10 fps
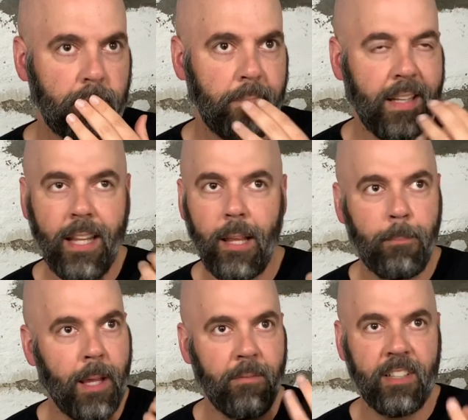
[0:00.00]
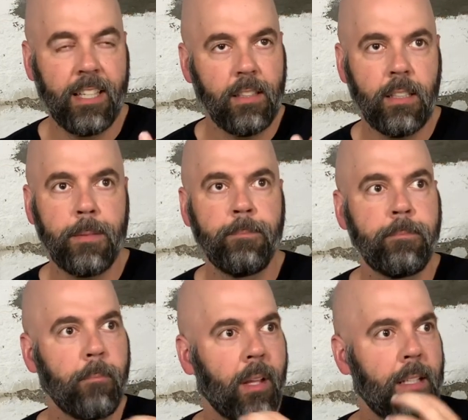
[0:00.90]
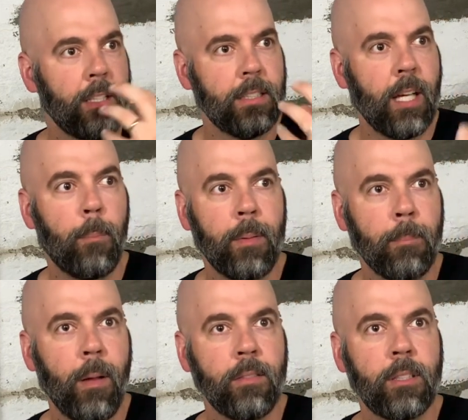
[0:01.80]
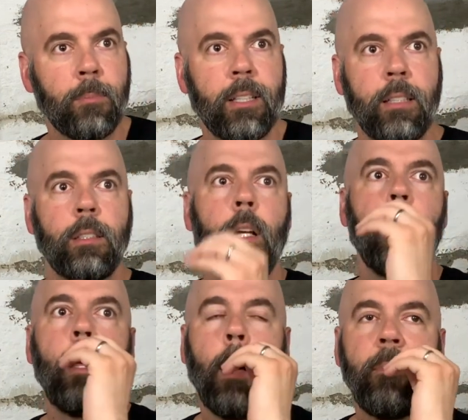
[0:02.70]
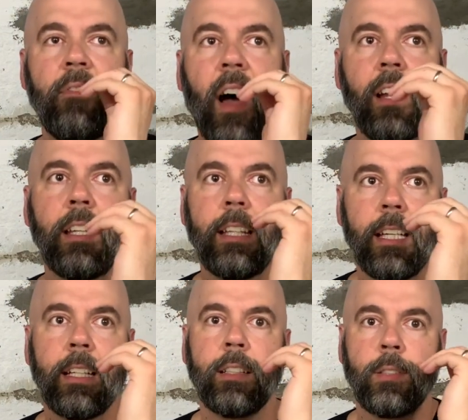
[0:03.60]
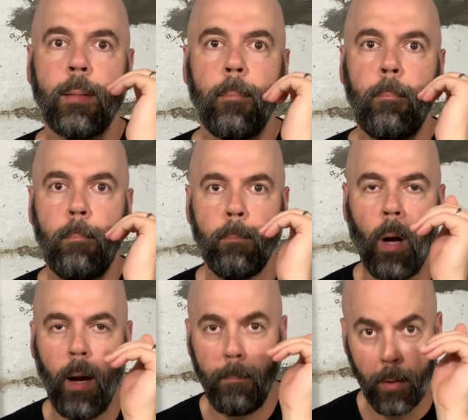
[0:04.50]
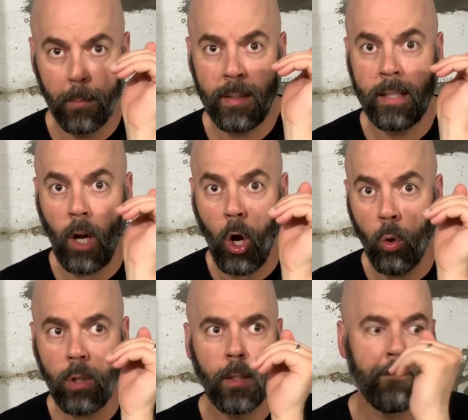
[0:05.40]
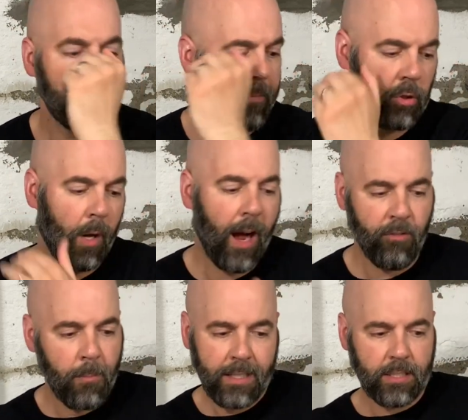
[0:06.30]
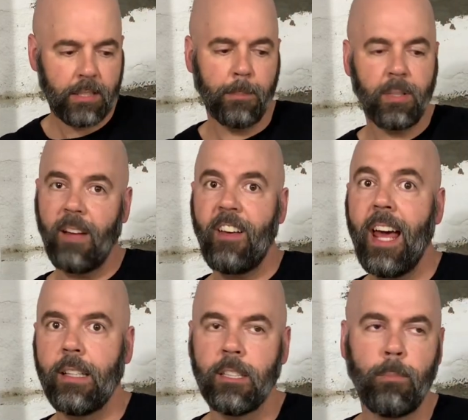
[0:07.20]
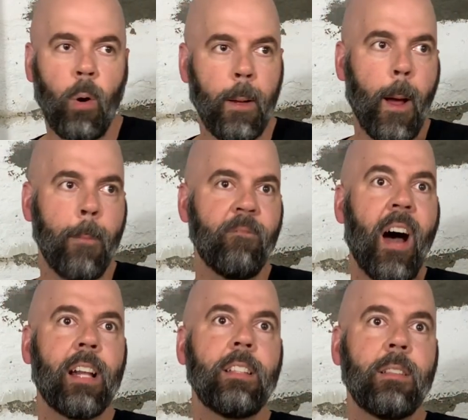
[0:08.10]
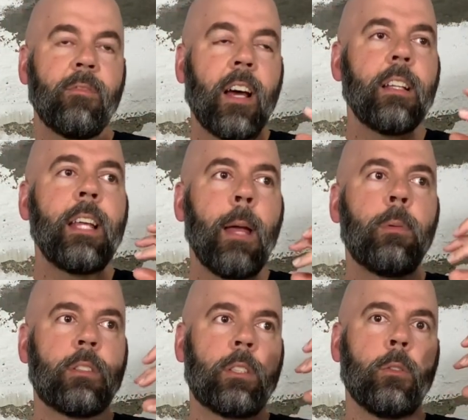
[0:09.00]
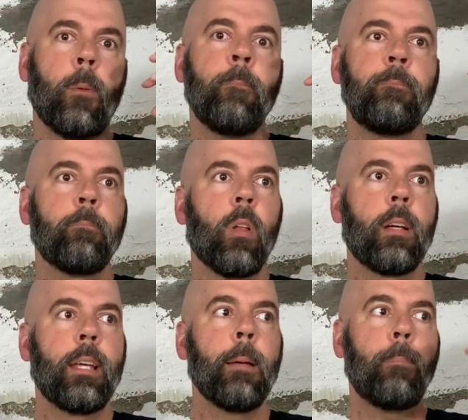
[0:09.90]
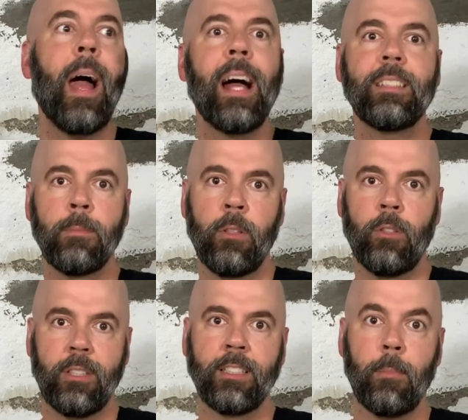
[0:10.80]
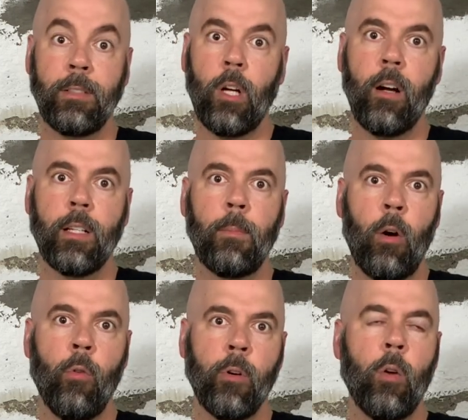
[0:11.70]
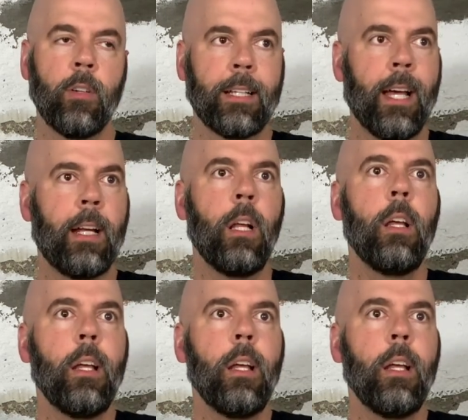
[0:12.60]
And yeah, that vanilla is helping melt some things. I'm finally getting some bourbon and oak. So however many sips I've had at this point, I'm finally able to get past some of those things I've been talking about over and over again.